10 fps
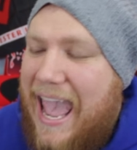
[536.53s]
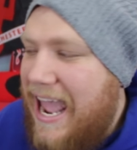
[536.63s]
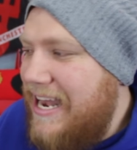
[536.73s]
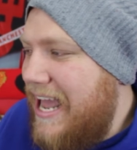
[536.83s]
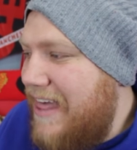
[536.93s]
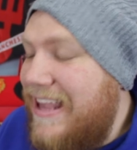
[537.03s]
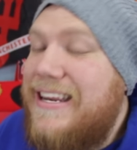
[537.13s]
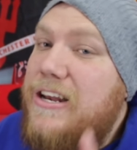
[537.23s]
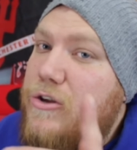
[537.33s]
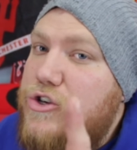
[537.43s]
and they
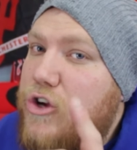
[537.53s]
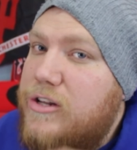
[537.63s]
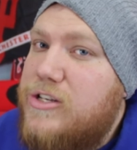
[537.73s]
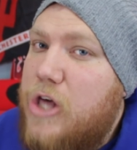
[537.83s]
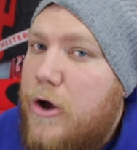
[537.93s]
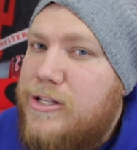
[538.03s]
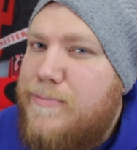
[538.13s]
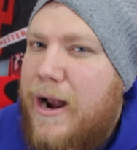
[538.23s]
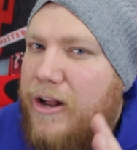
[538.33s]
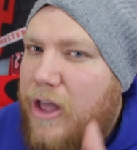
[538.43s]
did lose John Stones,
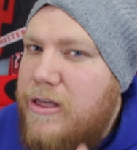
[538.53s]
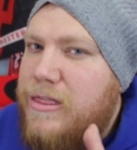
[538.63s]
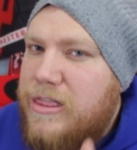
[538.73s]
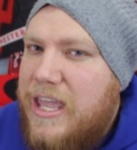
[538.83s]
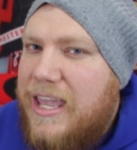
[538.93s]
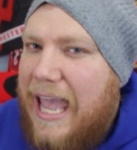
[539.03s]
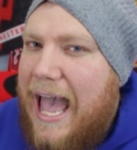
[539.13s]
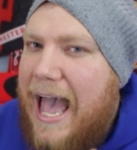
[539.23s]
but I don't think